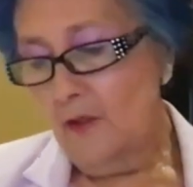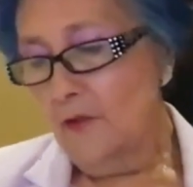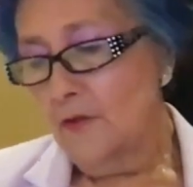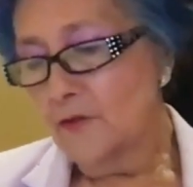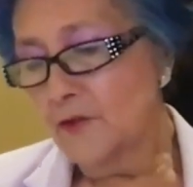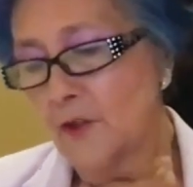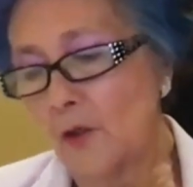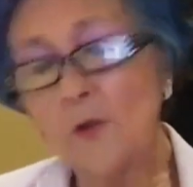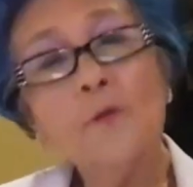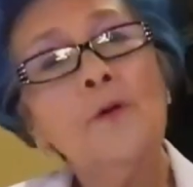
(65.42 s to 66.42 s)

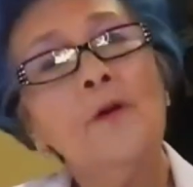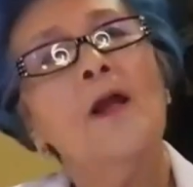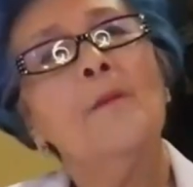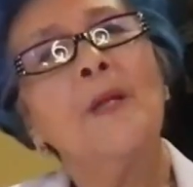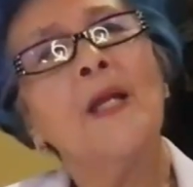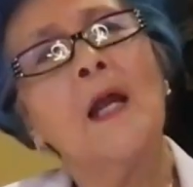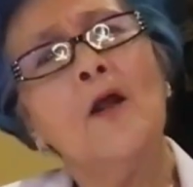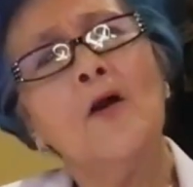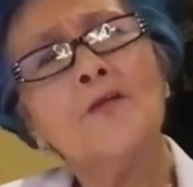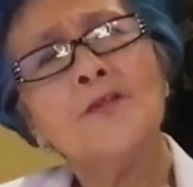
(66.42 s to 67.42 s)
So, but I
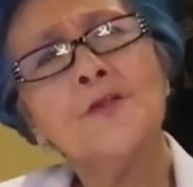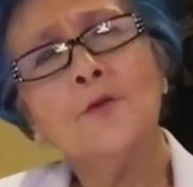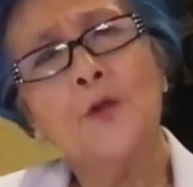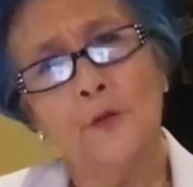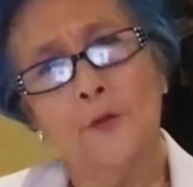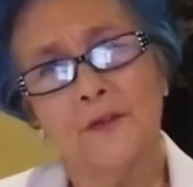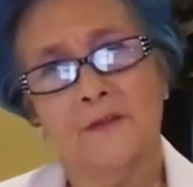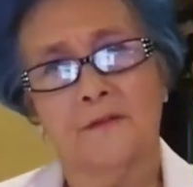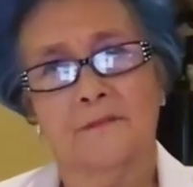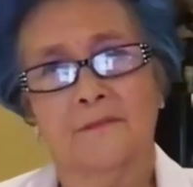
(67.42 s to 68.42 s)
also
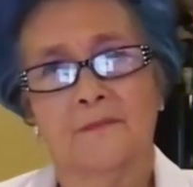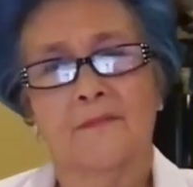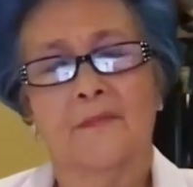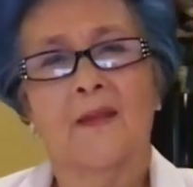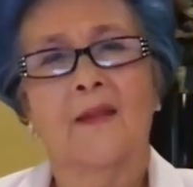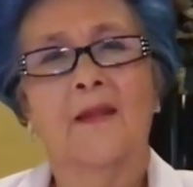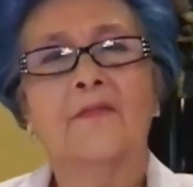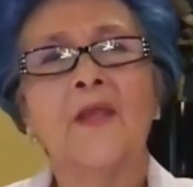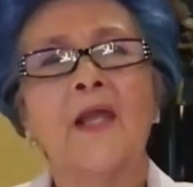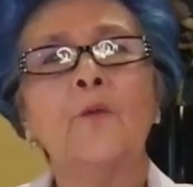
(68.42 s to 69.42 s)
noticed
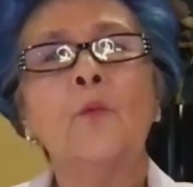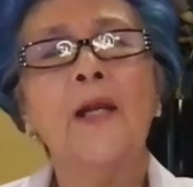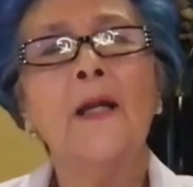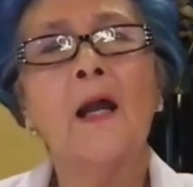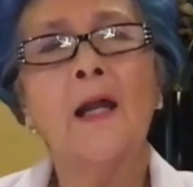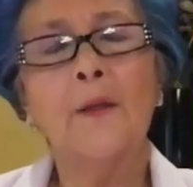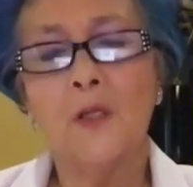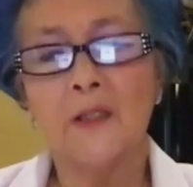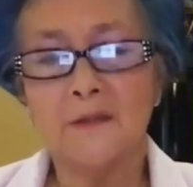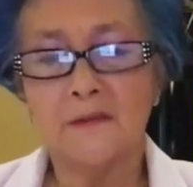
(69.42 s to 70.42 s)
that when I
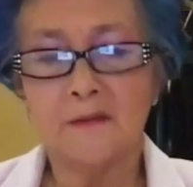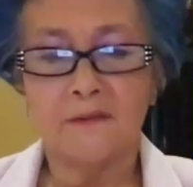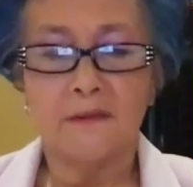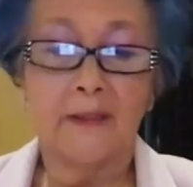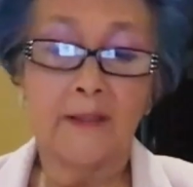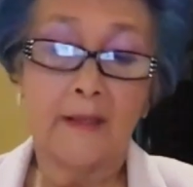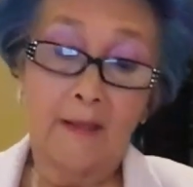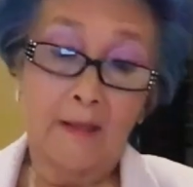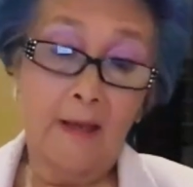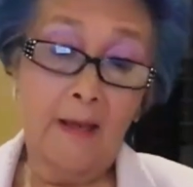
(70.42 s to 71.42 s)
was
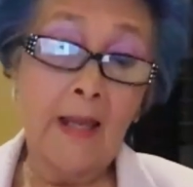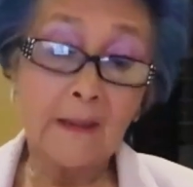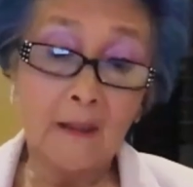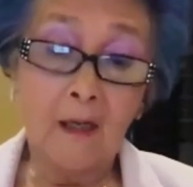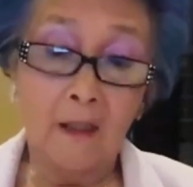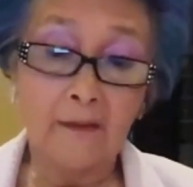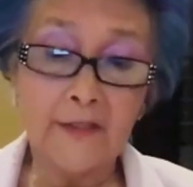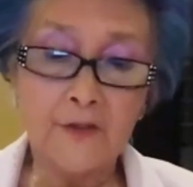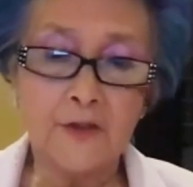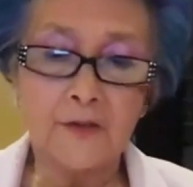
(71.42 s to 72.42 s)
at
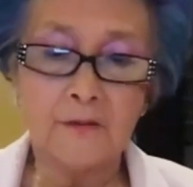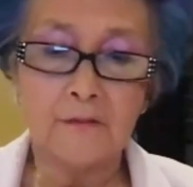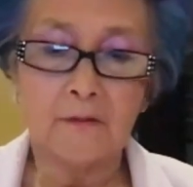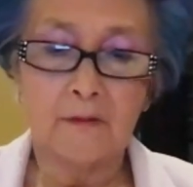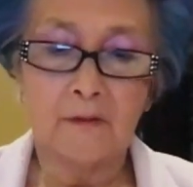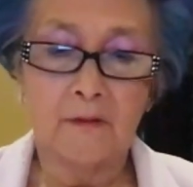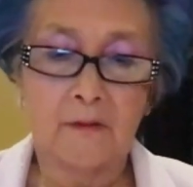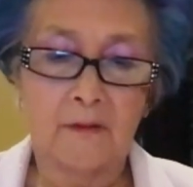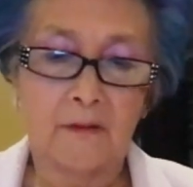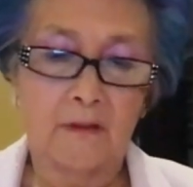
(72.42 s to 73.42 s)
college,
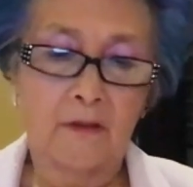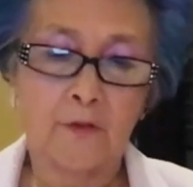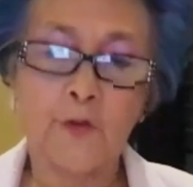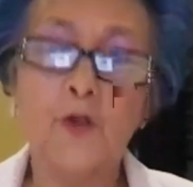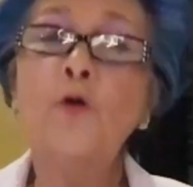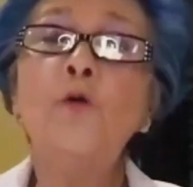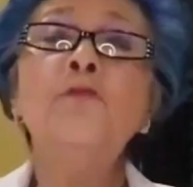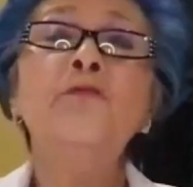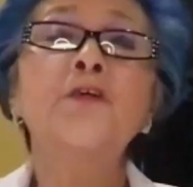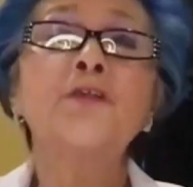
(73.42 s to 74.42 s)
no
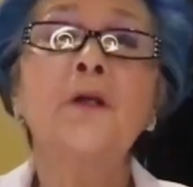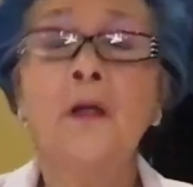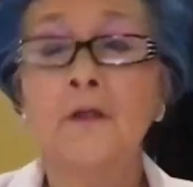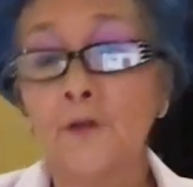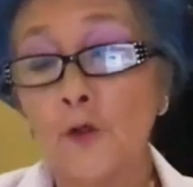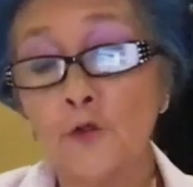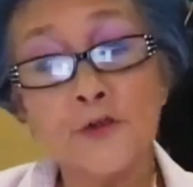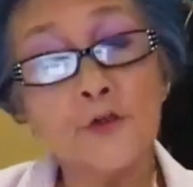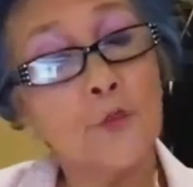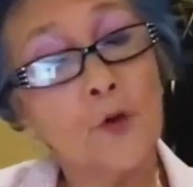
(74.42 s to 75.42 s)

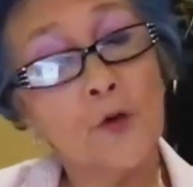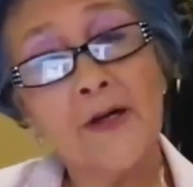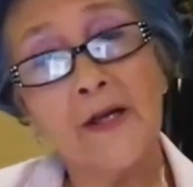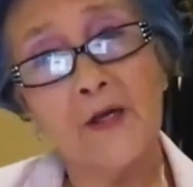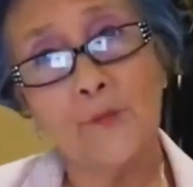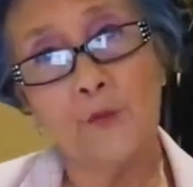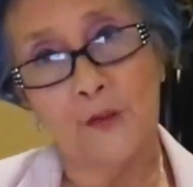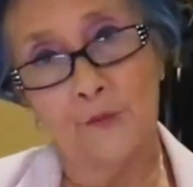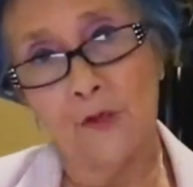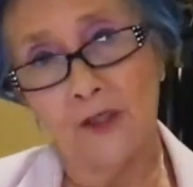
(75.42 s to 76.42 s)
sorority
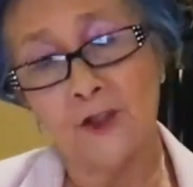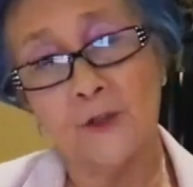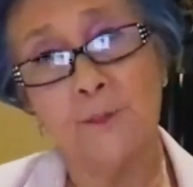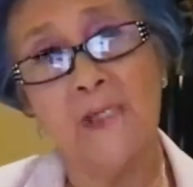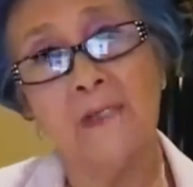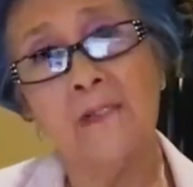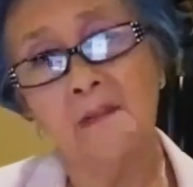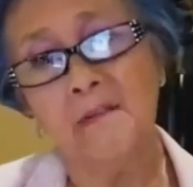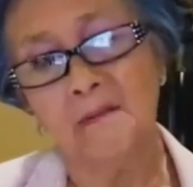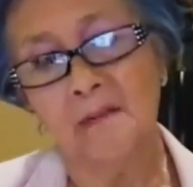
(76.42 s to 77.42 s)
would rush me.
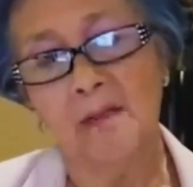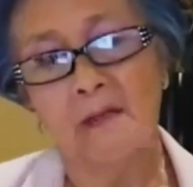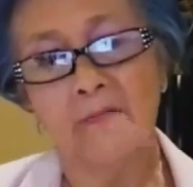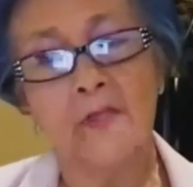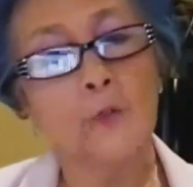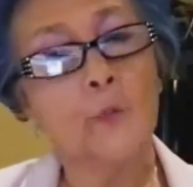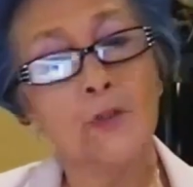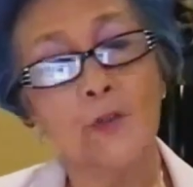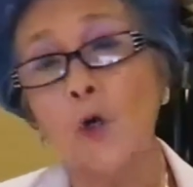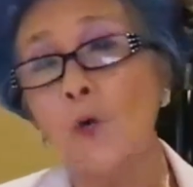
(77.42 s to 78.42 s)
There were
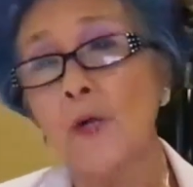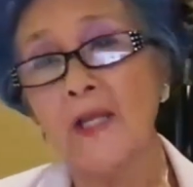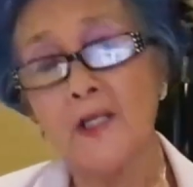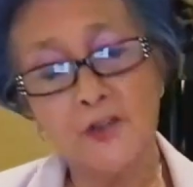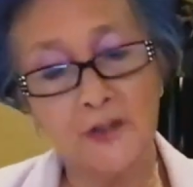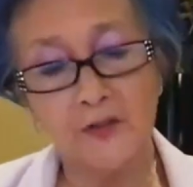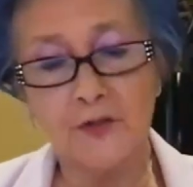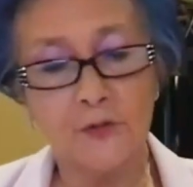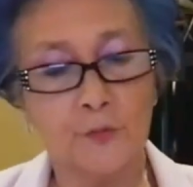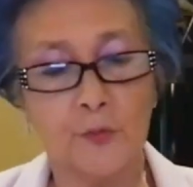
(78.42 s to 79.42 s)
no Asian
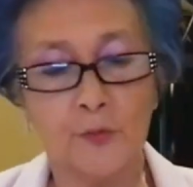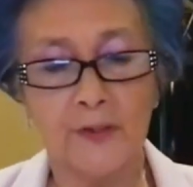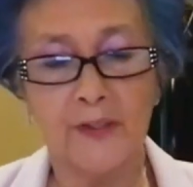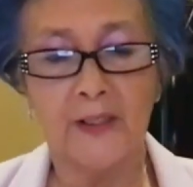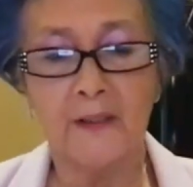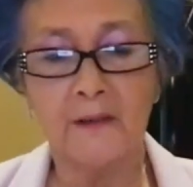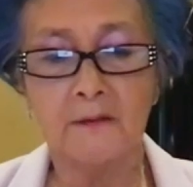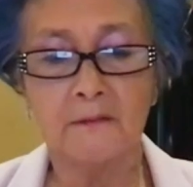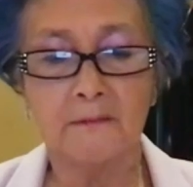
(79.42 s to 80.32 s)
sororities.